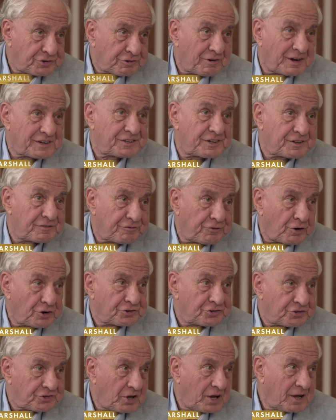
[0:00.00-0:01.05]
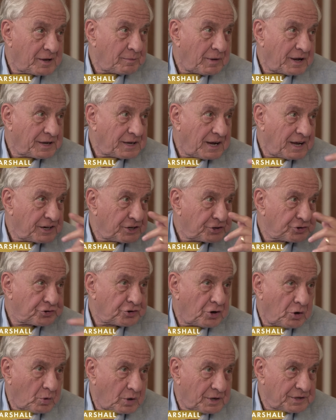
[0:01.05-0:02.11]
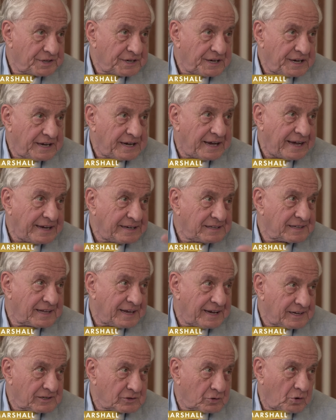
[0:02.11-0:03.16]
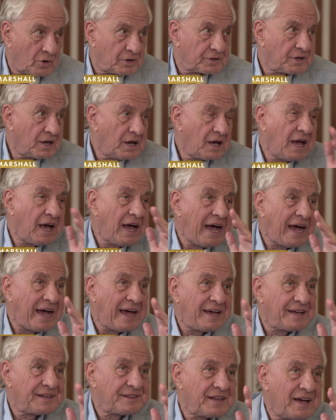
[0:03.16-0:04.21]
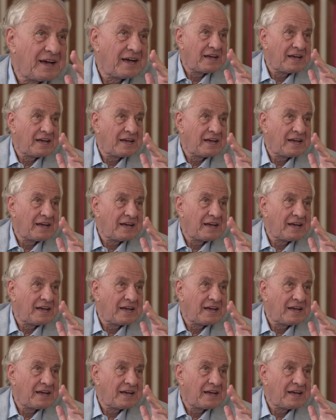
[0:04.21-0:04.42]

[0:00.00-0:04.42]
directed the first time I got a show on the air, Hey Landlord, and